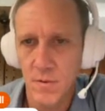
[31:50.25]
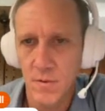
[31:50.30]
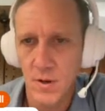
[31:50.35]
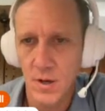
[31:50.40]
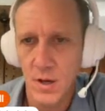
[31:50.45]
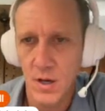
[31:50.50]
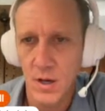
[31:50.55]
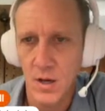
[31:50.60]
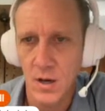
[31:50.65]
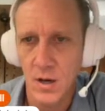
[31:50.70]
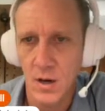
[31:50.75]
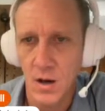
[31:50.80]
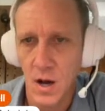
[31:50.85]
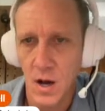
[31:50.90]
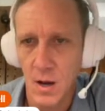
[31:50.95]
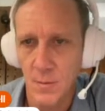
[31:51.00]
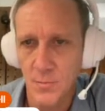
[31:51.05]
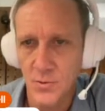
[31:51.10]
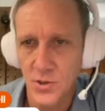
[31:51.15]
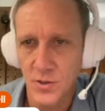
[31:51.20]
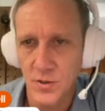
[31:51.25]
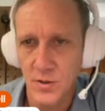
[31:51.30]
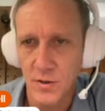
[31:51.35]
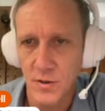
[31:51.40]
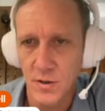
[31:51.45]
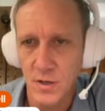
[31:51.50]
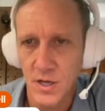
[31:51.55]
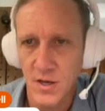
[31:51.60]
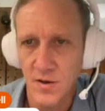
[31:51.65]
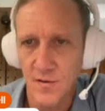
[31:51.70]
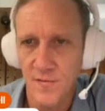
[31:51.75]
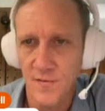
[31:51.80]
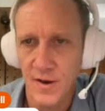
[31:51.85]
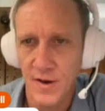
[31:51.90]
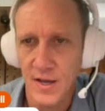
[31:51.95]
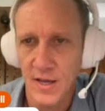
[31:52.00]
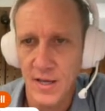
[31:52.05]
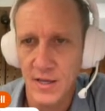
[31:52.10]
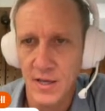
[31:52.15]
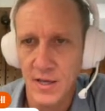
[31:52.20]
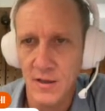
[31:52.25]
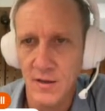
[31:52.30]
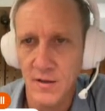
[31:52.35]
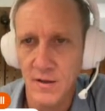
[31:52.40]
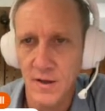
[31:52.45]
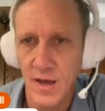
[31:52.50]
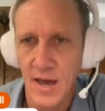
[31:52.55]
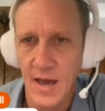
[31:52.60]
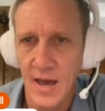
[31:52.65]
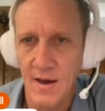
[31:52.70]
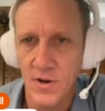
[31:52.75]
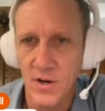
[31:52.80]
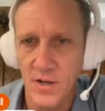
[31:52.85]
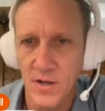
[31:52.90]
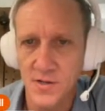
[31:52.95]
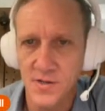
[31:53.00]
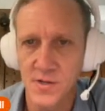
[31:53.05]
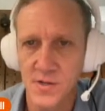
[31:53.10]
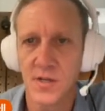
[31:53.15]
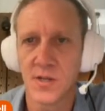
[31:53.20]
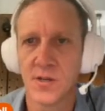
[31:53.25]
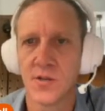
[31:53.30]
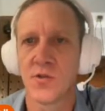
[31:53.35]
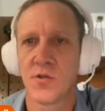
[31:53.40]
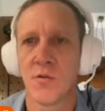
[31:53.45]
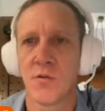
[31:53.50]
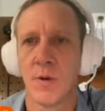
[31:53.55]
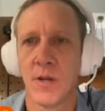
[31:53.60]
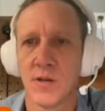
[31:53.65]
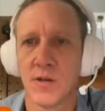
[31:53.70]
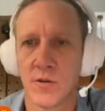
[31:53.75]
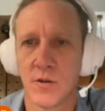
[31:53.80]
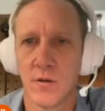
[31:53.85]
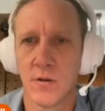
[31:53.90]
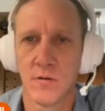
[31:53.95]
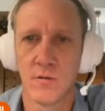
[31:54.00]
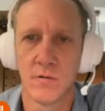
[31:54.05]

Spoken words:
option if I have it as an instrumental?